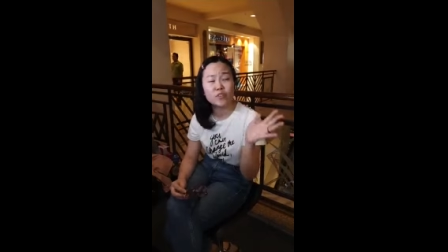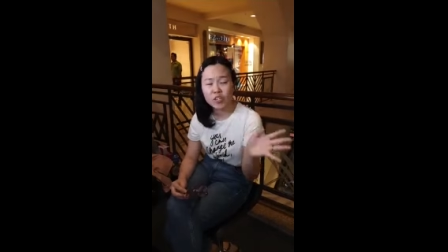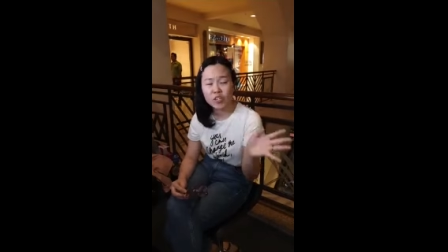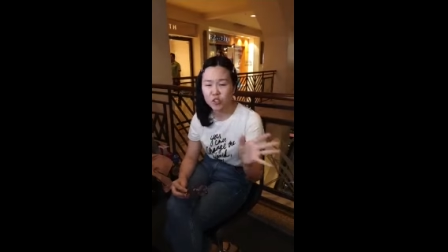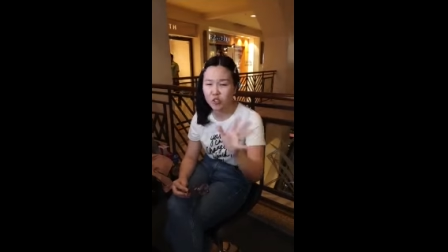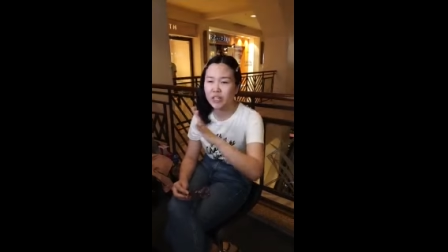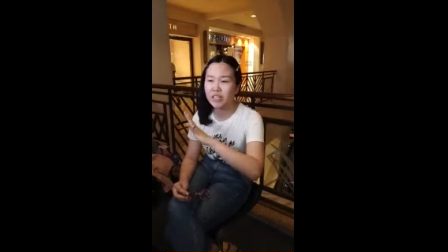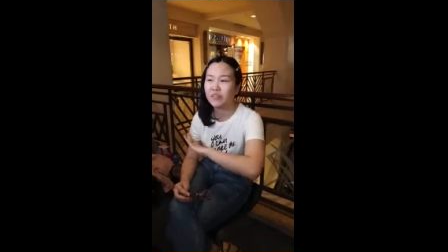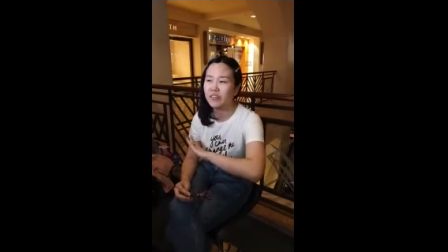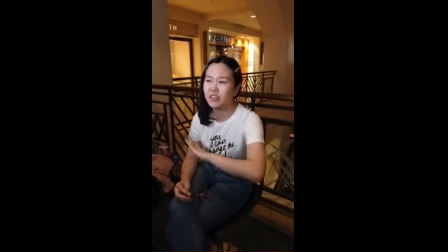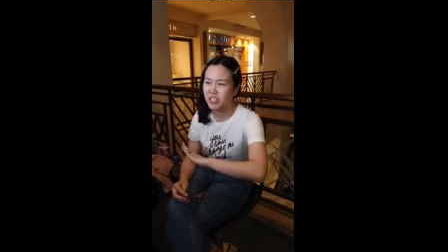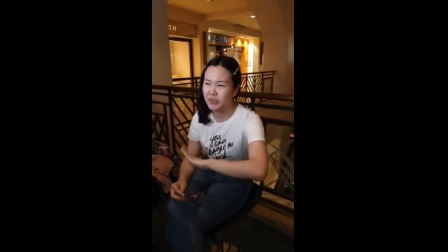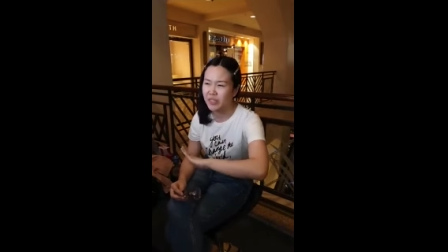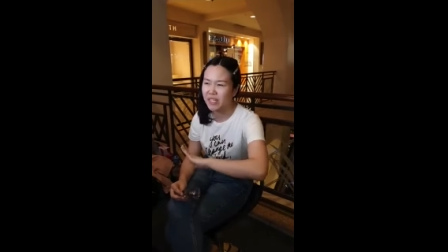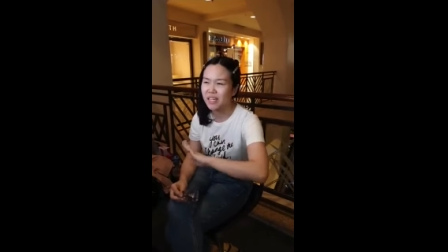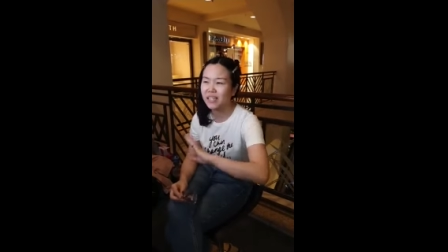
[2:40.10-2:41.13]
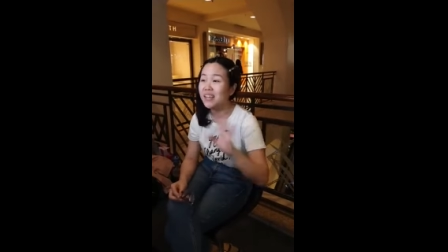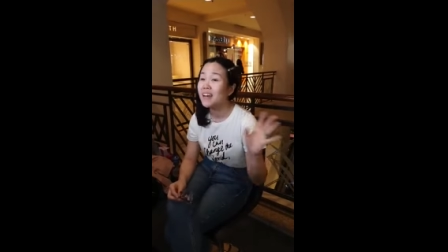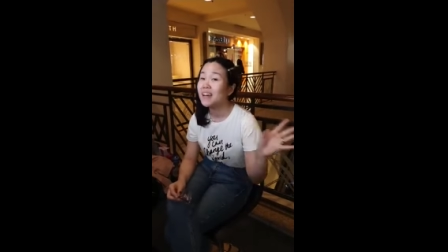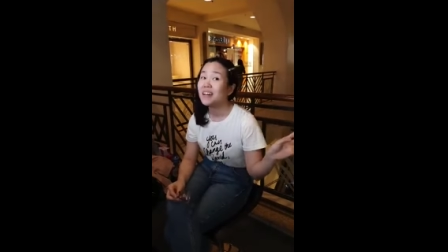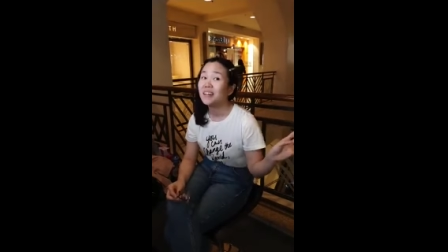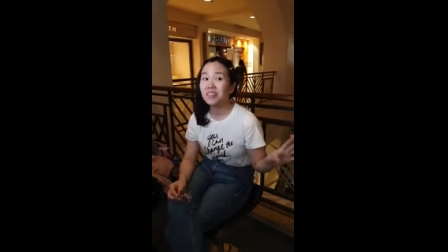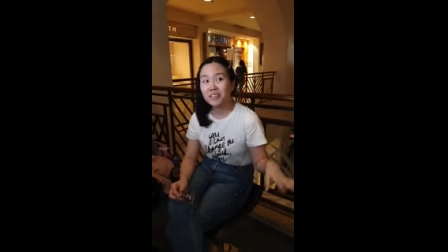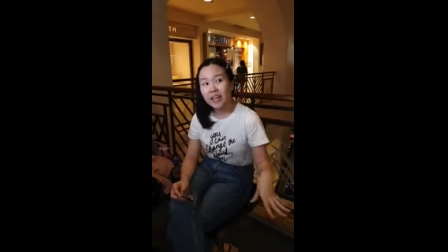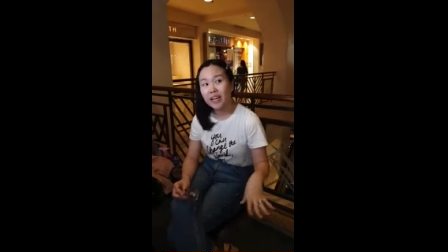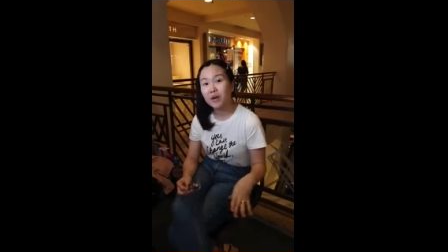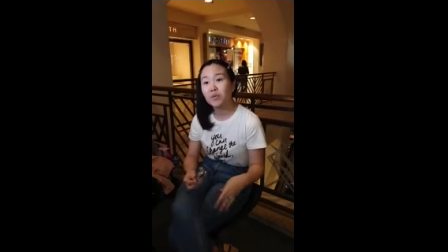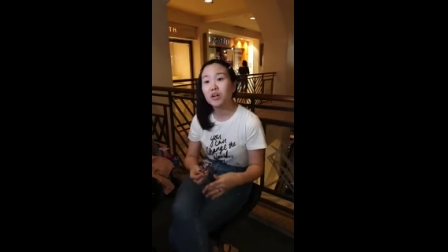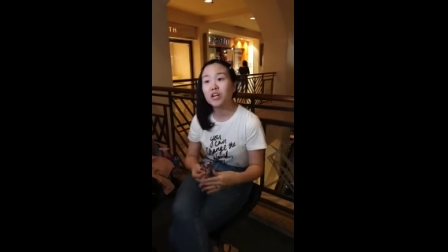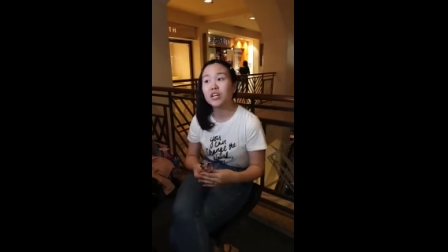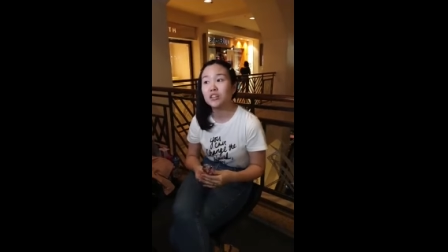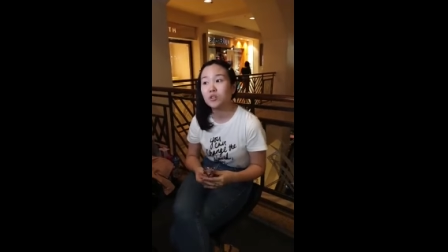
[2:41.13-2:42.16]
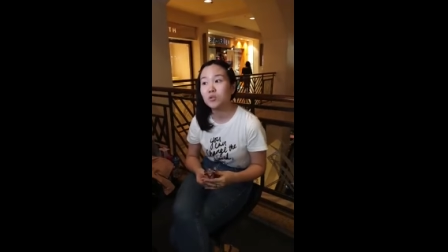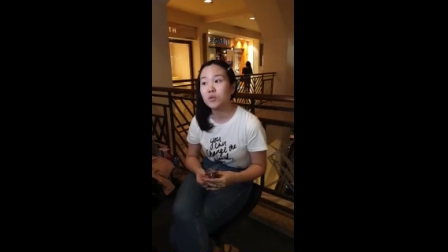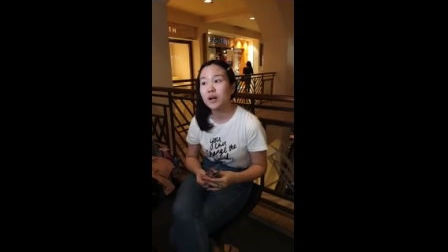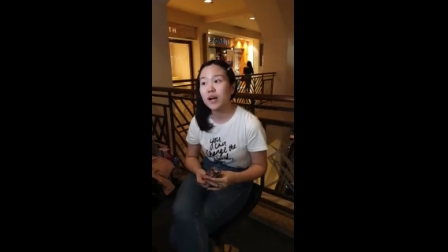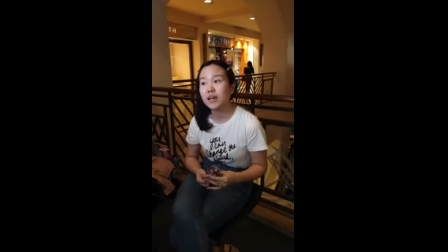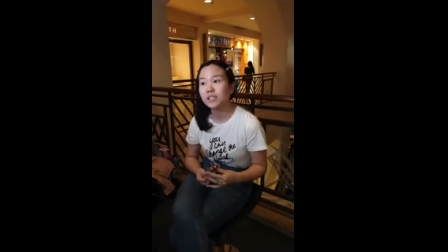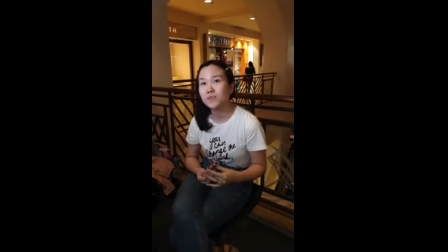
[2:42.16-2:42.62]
been featuring different services. Today we're gonna do a